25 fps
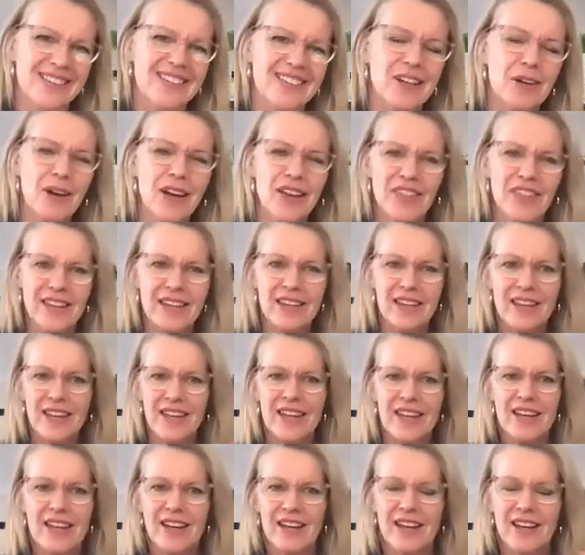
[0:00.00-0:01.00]
So I think
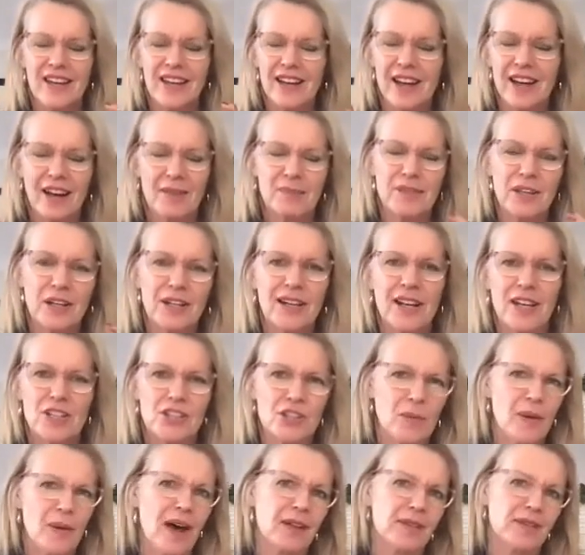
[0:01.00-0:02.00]
I'm so glad
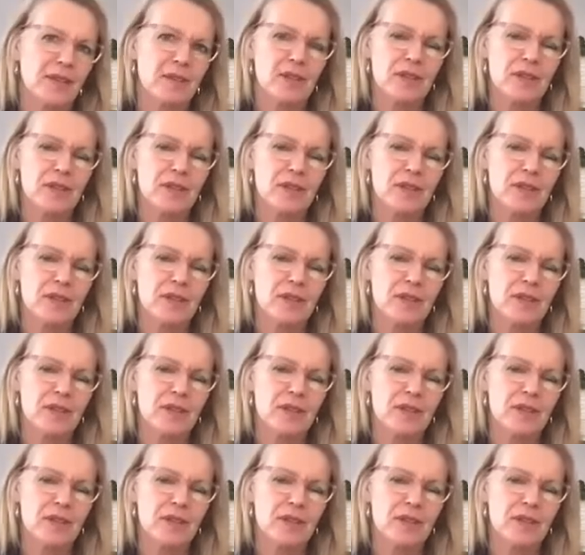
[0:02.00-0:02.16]
you asked it,